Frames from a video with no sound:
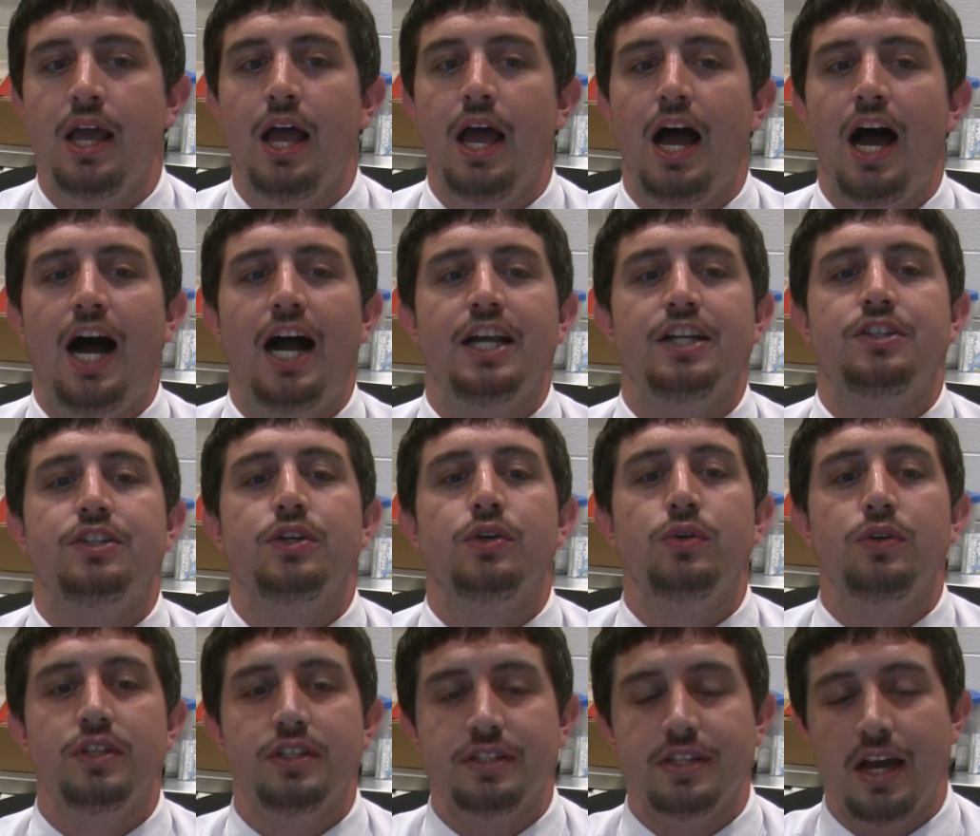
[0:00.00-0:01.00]
I
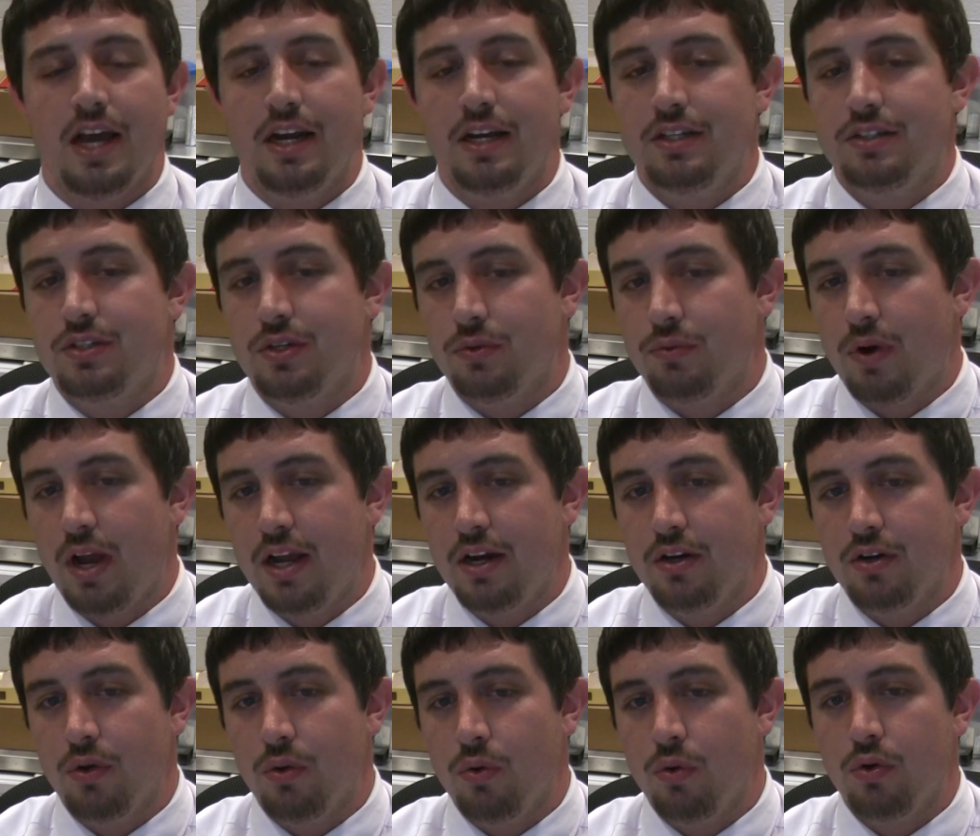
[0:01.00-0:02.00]
too decided to write
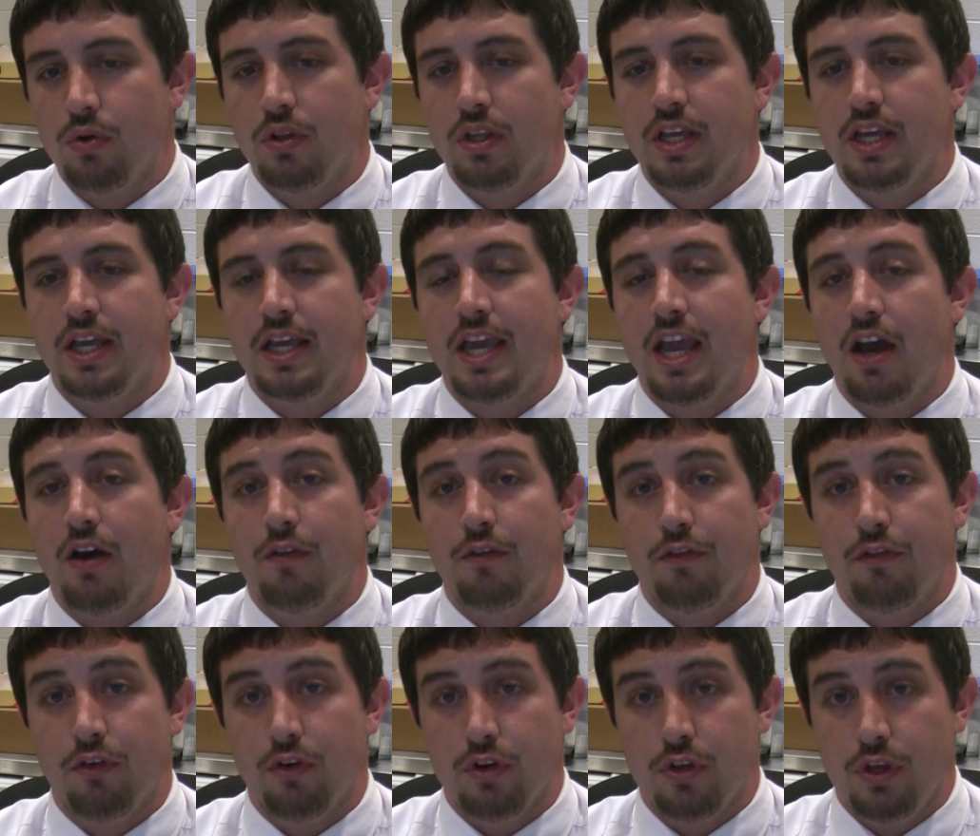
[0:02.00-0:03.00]
an orderly account
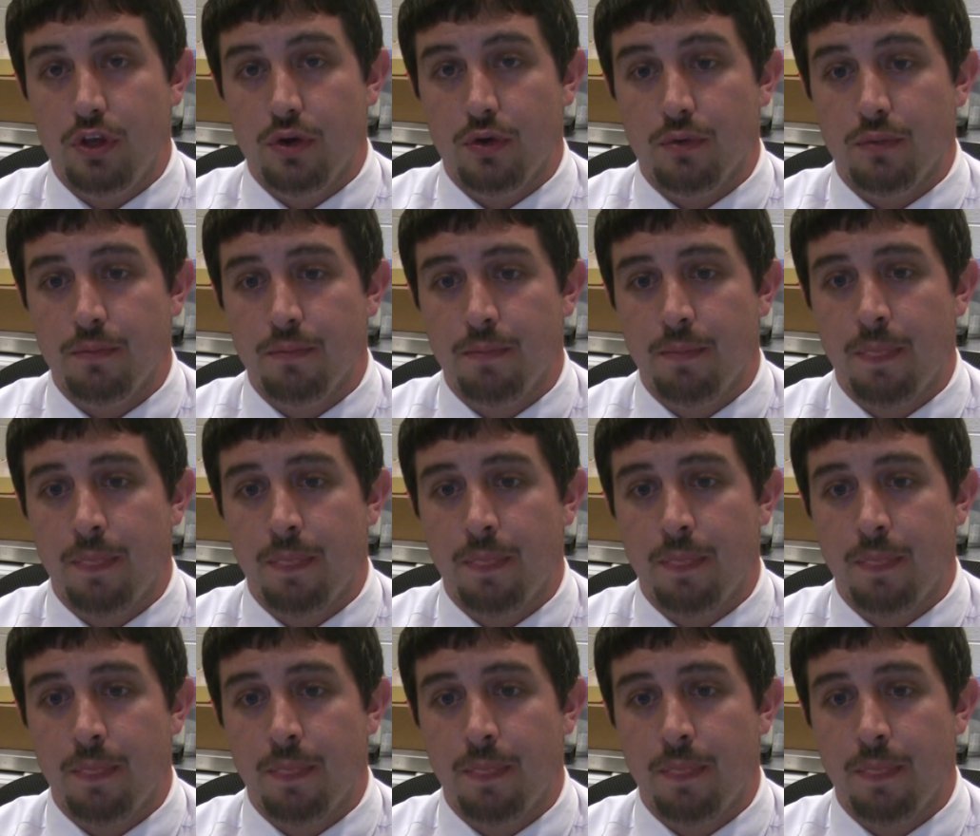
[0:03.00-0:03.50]
for you,